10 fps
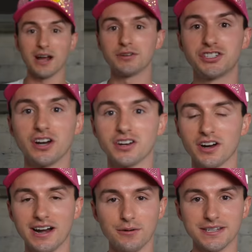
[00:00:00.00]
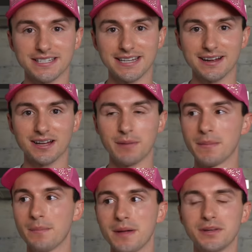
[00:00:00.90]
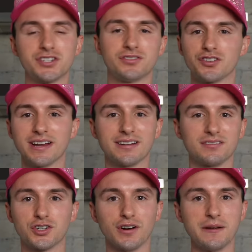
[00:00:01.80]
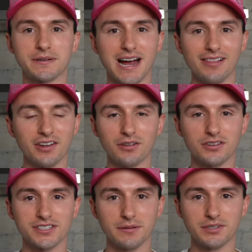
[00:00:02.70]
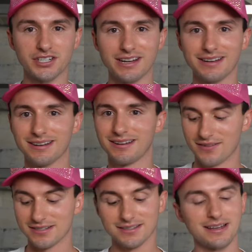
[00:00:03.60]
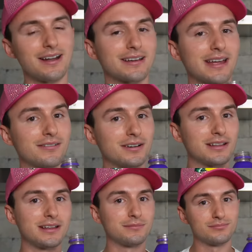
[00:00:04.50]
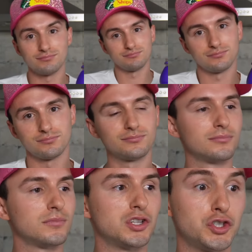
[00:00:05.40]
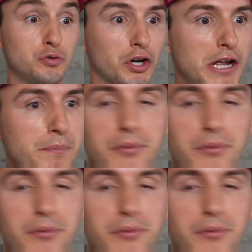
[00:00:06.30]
I was younger and I was sick, my mom made me drink grape Tylenol or some shit. Ever since then, I can't really do grape.